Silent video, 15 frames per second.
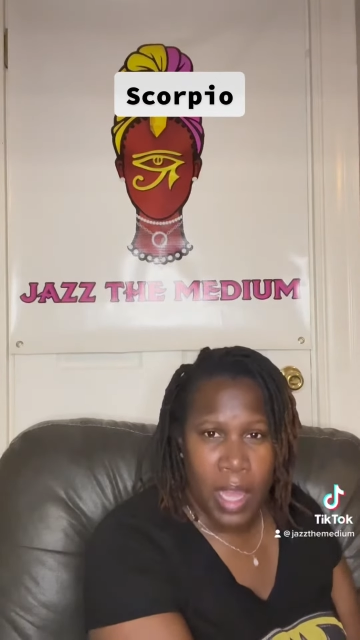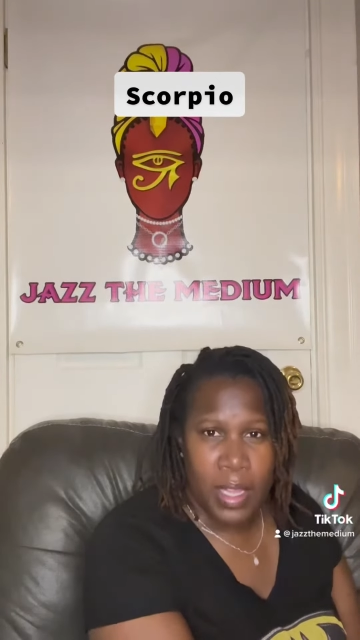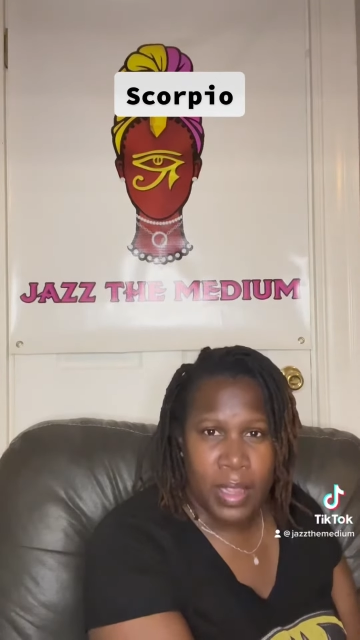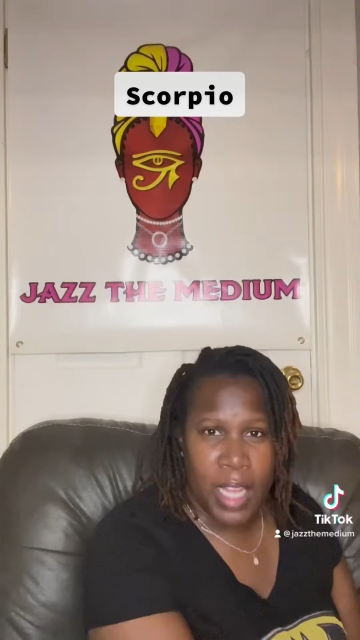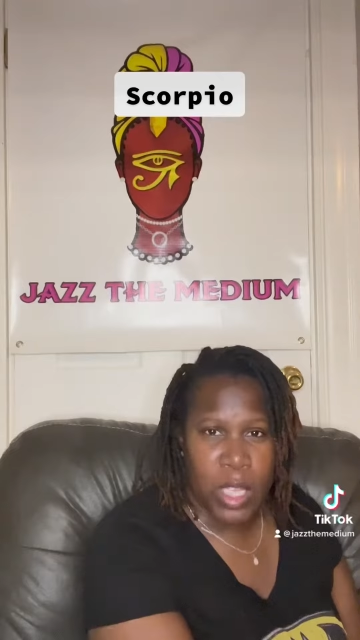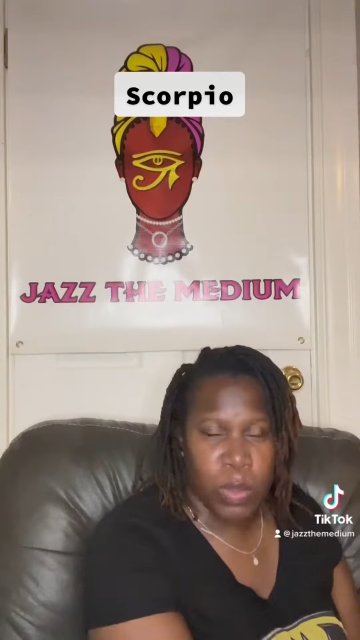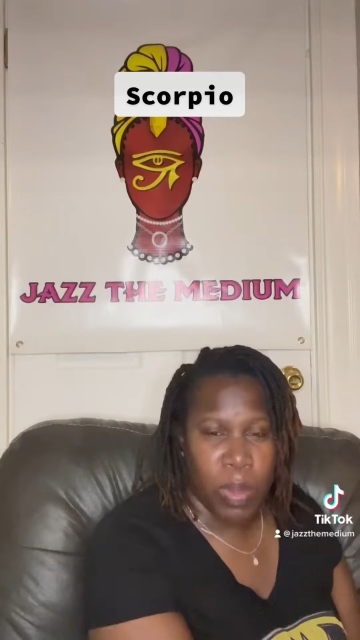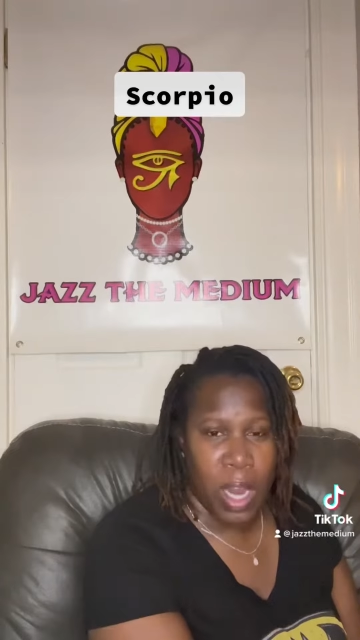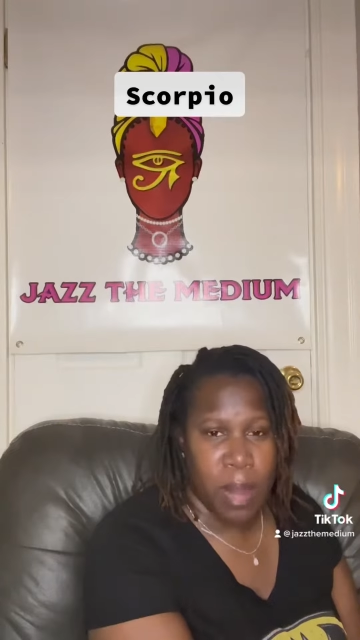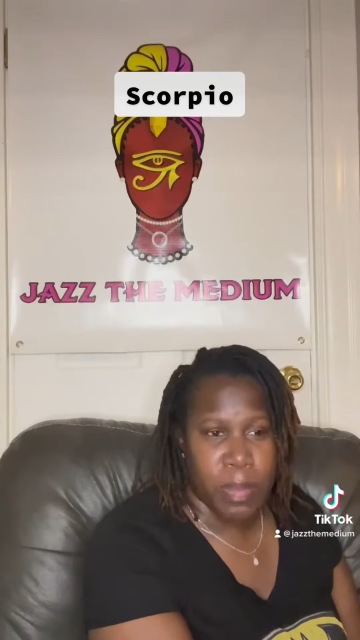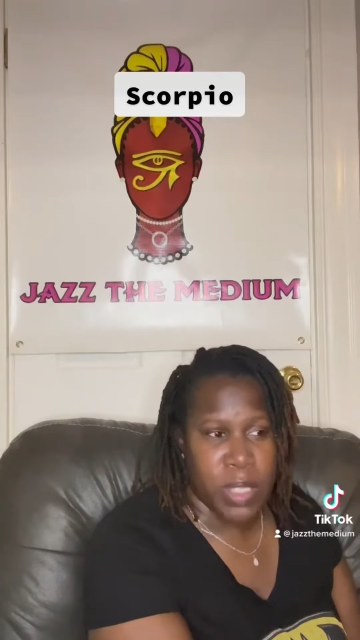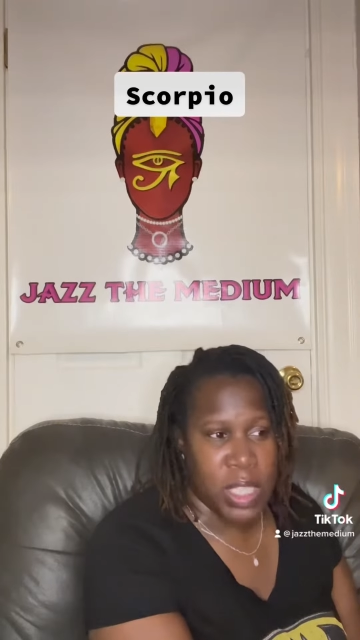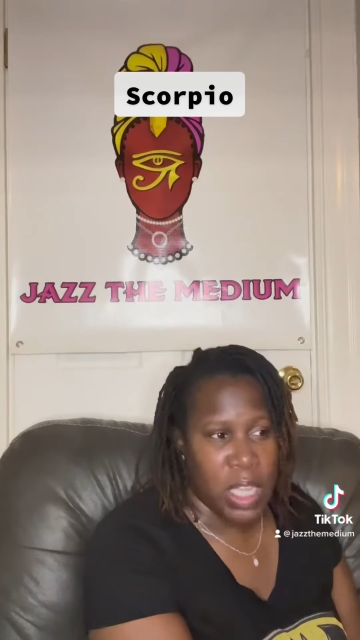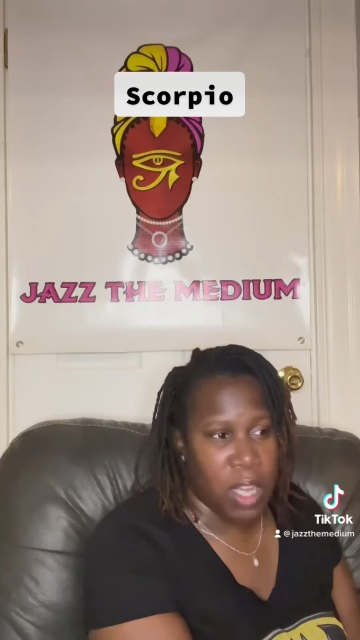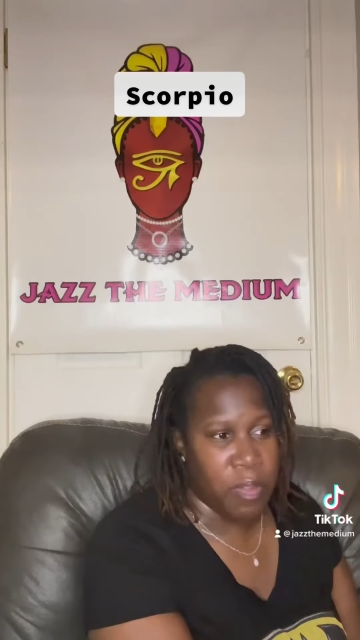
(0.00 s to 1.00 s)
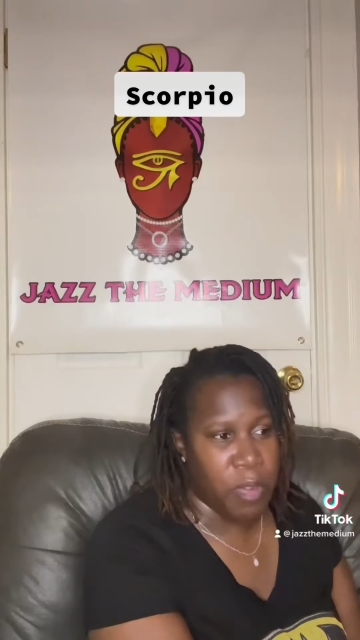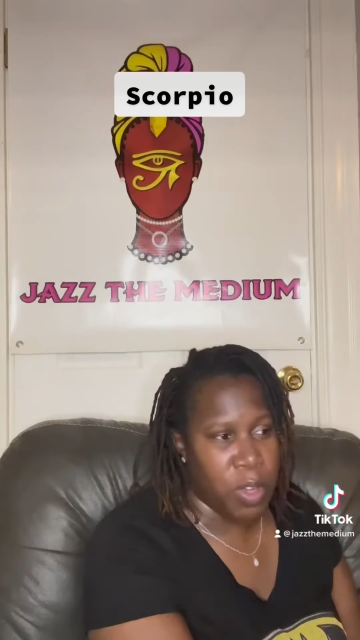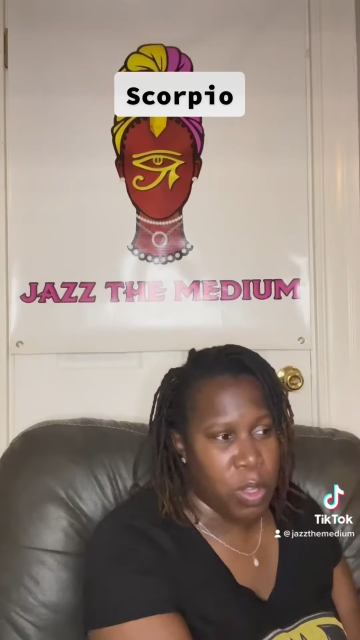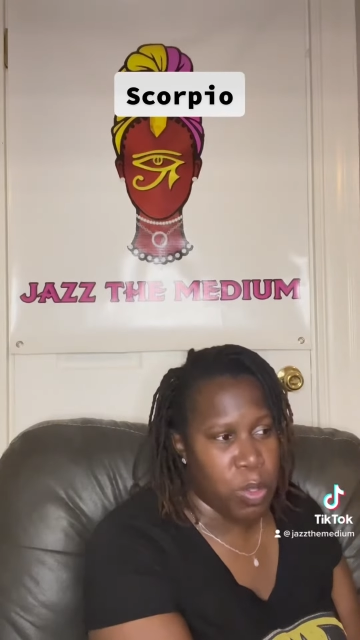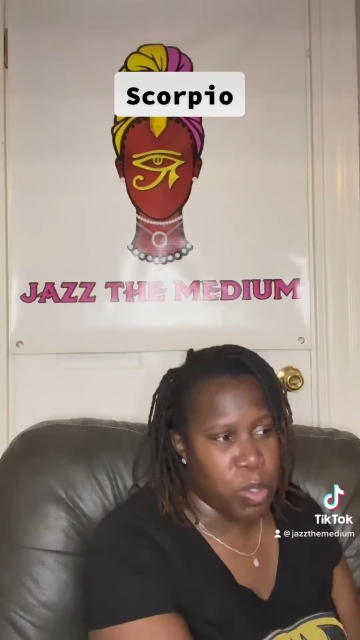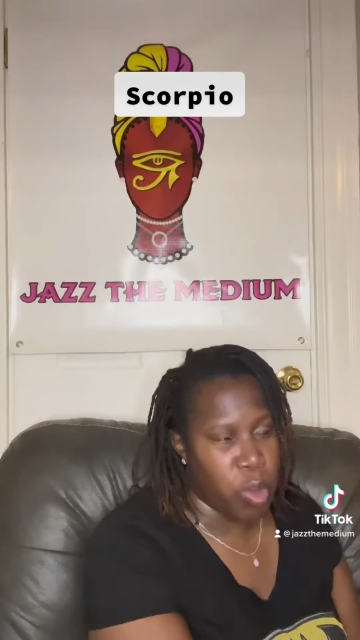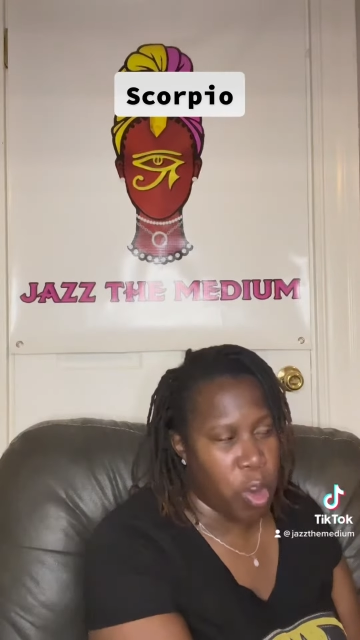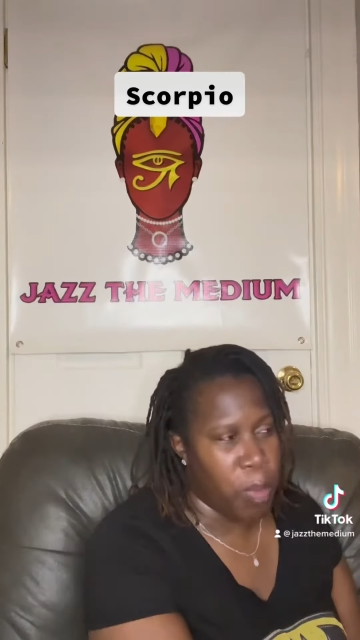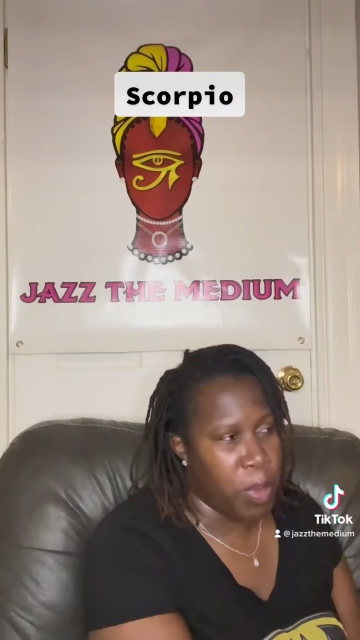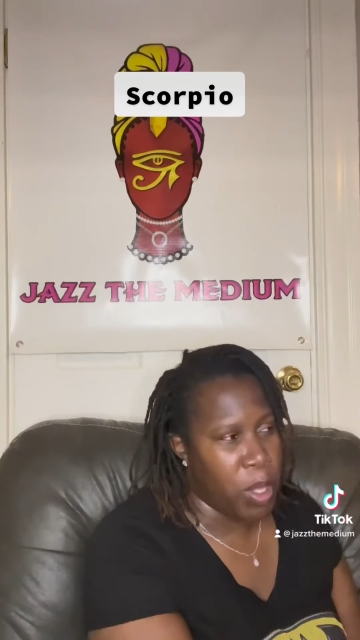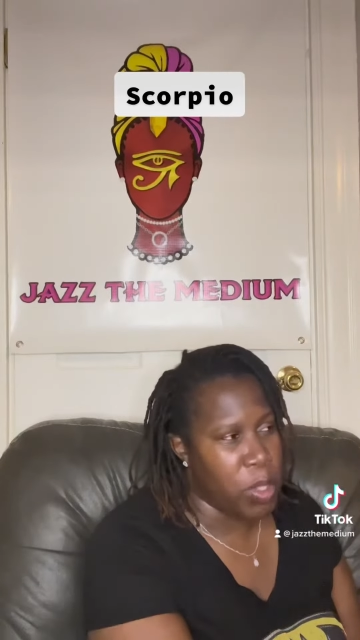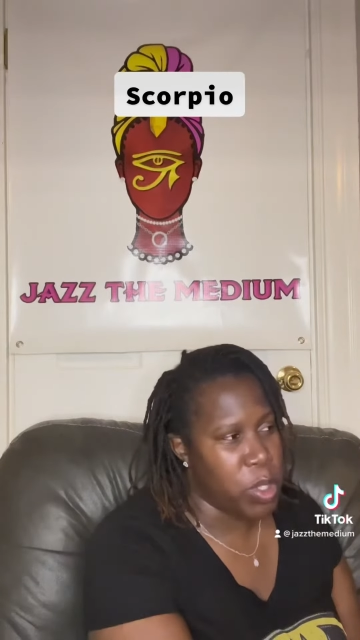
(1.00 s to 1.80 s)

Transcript: that's what I'm seeing for you, Scorpio.